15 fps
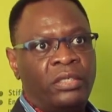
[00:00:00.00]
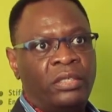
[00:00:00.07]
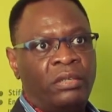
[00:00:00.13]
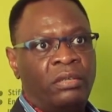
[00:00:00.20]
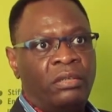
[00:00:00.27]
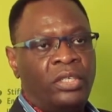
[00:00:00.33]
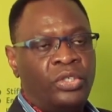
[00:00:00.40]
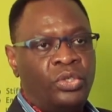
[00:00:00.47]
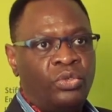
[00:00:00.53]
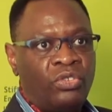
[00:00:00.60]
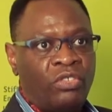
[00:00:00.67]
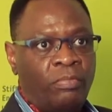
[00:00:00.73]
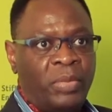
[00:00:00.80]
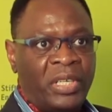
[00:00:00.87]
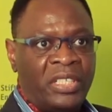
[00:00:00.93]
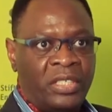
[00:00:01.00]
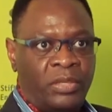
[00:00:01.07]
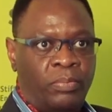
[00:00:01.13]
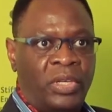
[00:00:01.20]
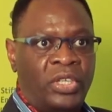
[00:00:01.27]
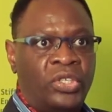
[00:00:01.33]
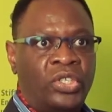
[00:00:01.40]
you know, issues of
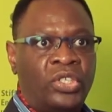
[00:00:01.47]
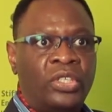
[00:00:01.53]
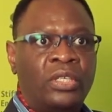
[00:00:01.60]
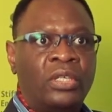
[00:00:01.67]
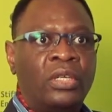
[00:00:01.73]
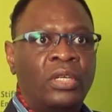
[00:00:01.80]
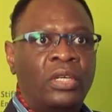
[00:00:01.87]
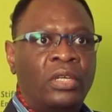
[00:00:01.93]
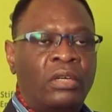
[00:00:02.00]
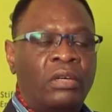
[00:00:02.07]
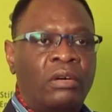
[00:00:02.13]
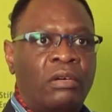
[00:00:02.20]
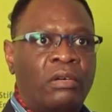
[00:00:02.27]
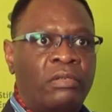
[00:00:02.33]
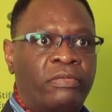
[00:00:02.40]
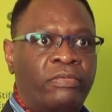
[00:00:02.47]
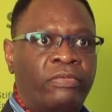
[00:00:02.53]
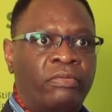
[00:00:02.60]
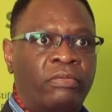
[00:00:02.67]
participation of,